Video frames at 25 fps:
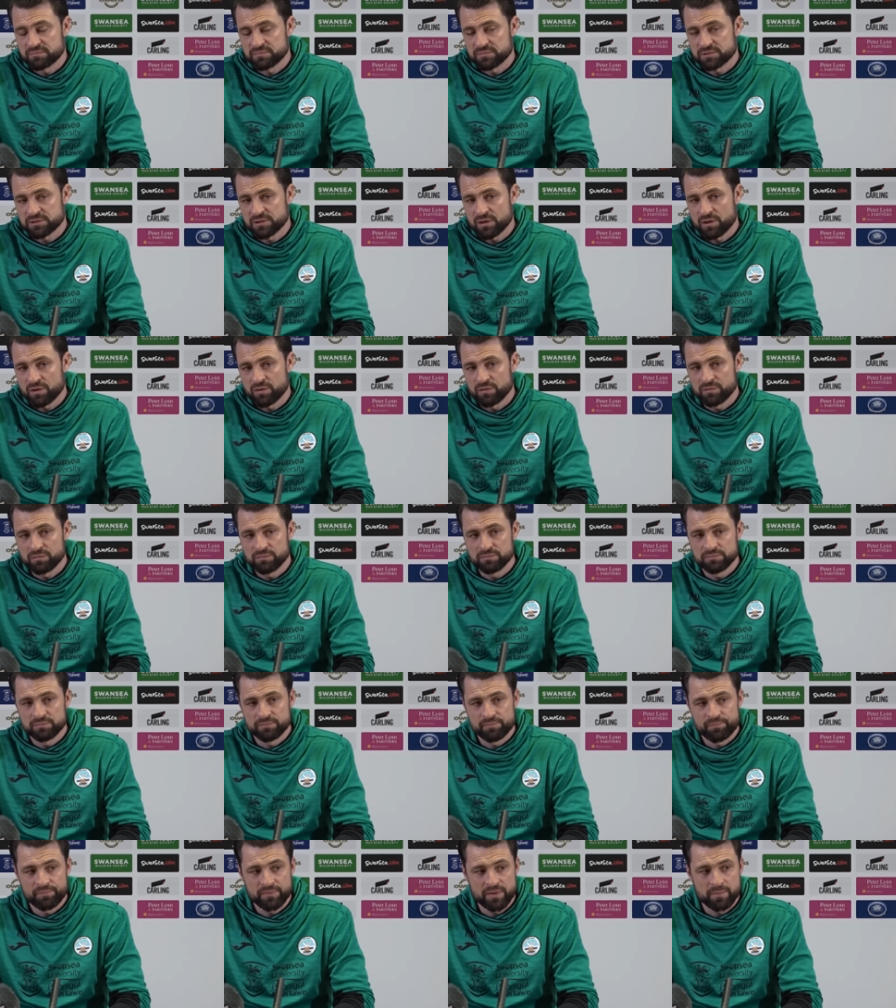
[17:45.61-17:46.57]
So
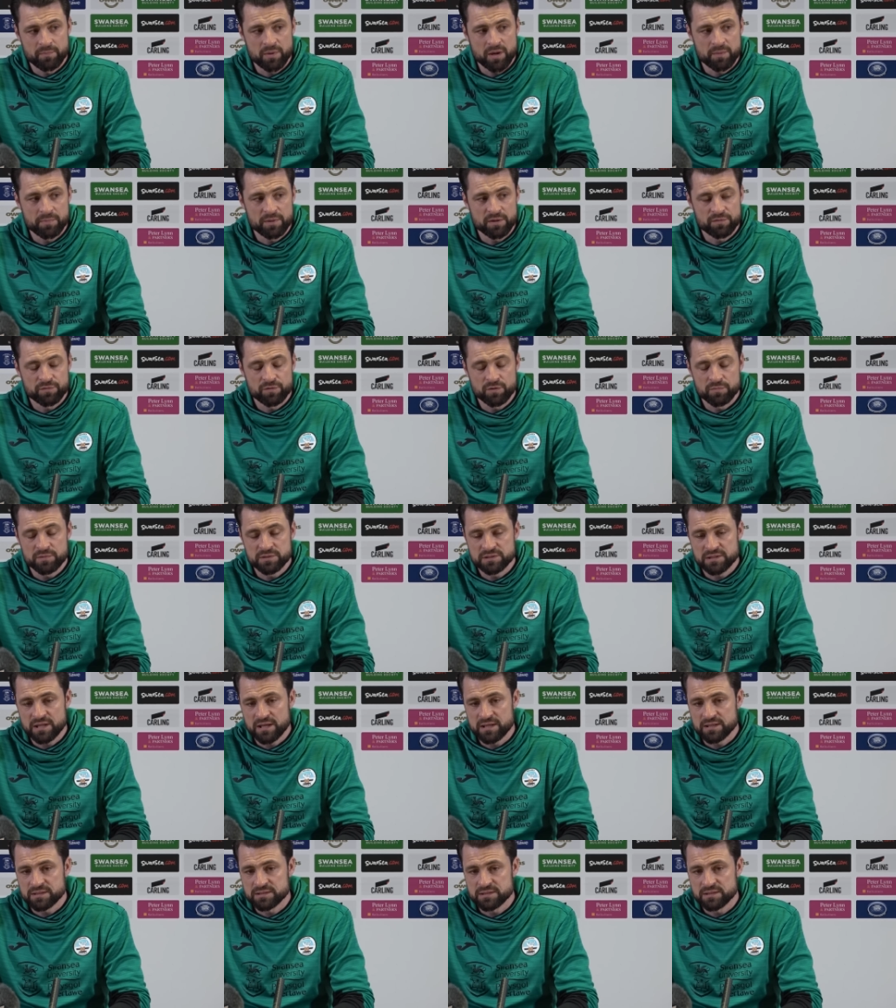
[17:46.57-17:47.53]
there might be a few
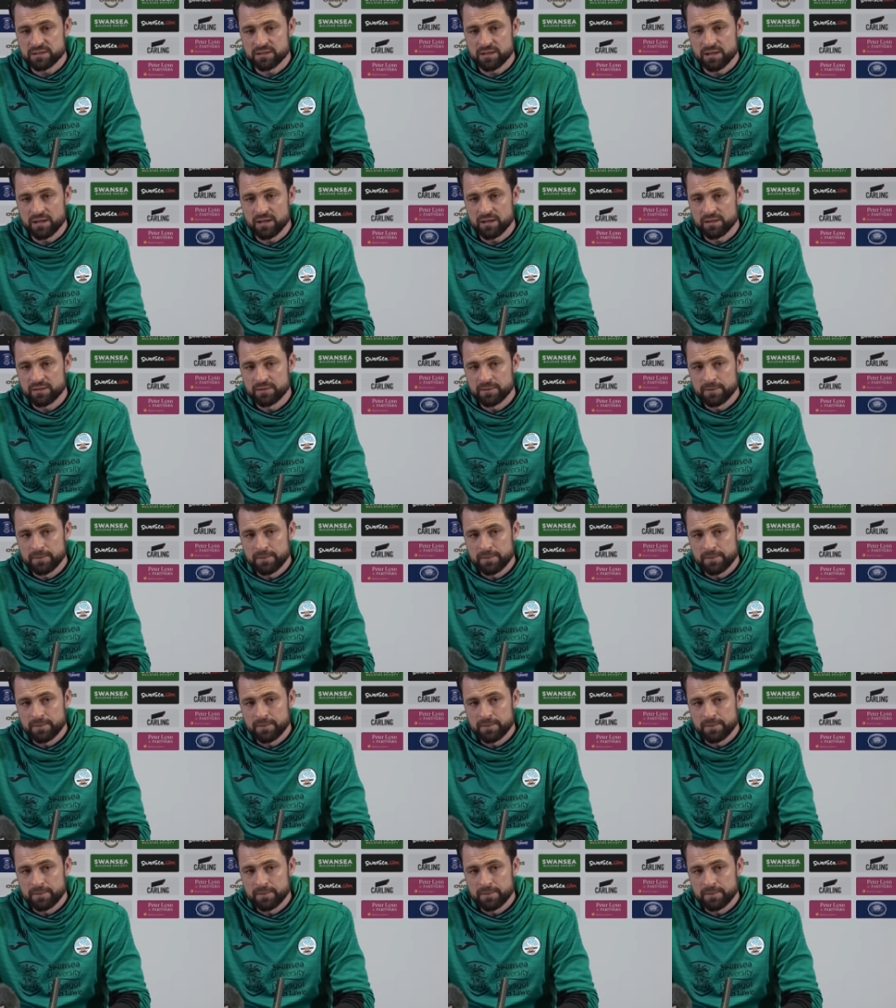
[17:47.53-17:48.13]
mistakes in there,